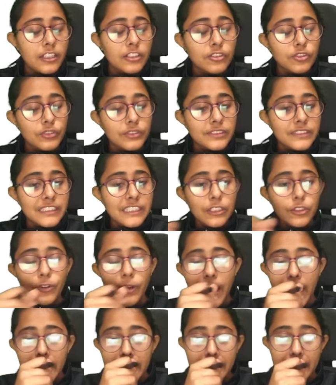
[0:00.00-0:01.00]
so zero
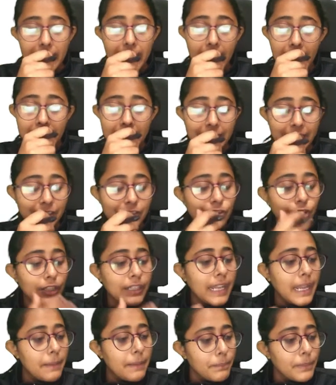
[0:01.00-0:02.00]
adding, and it is not
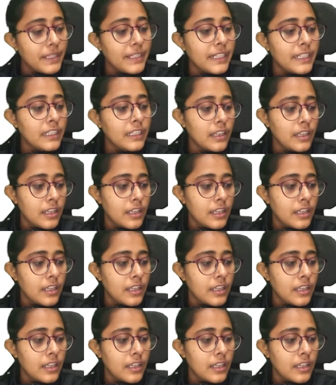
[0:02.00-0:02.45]
apparent